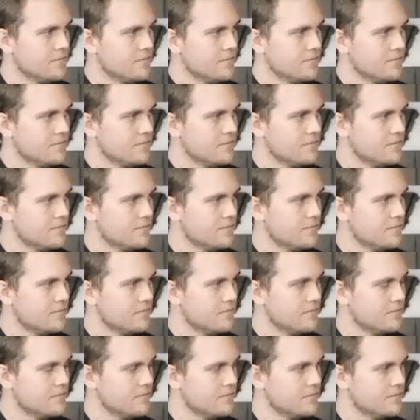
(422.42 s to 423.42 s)

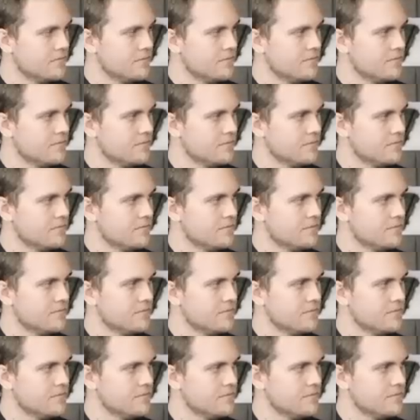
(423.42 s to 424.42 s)

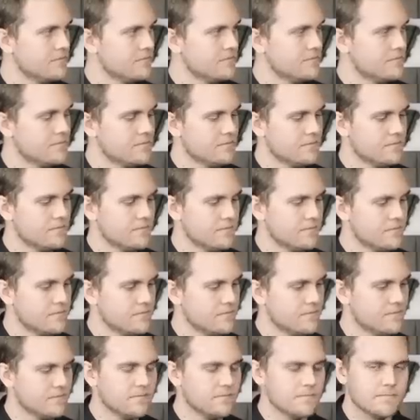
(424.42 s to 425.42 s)

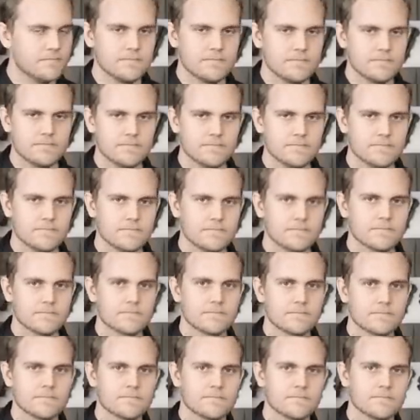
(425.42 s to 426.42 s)

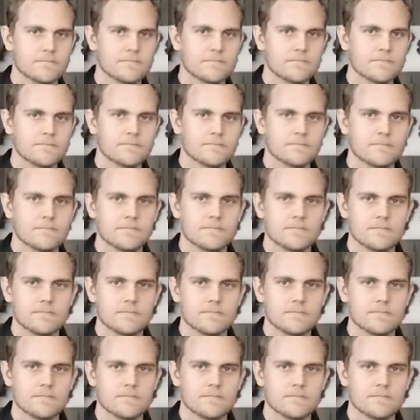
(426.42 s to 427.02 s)
(not speaking)